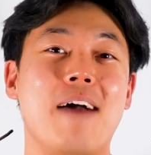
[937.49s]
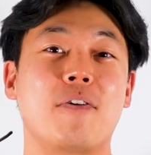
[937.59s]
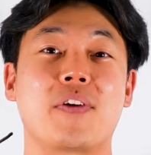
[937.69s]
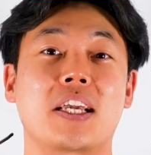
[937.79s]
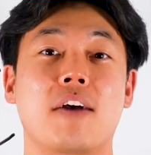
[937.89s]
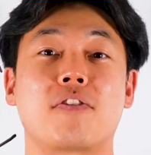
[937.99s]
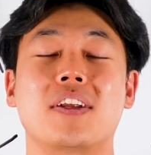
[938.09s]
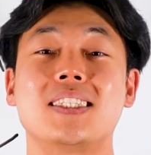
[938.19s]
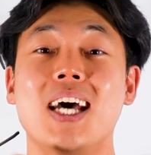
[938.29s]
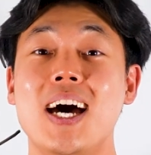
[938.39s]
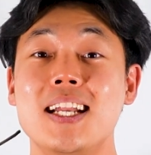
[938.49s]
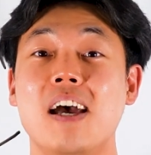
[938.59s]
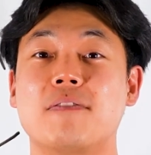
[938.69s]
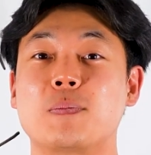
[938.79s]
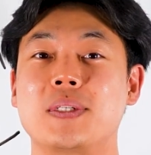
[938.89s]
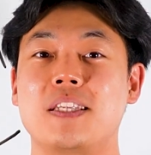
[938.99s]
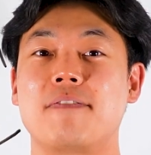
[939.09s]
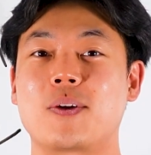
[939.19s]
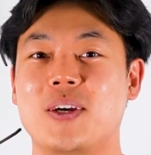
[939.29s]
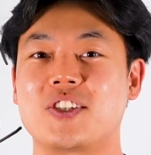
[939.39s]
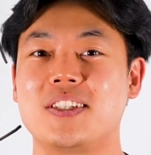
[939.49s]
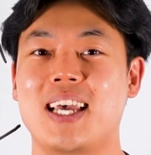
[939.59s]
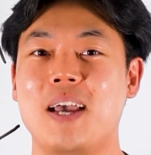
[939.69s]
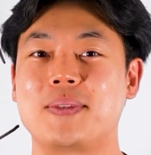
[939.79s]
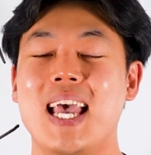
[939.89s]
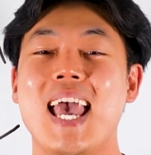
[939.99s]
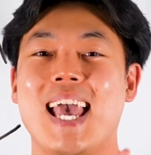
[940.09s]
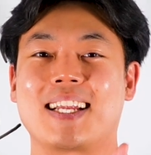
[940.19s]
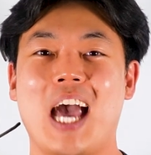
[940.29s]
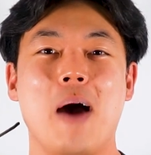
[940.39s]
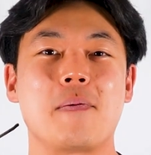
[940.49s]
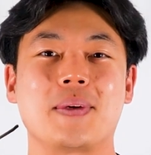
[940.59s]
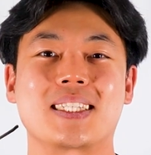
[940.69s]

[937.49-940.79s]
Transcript: I've already covered a ton of specific question types and common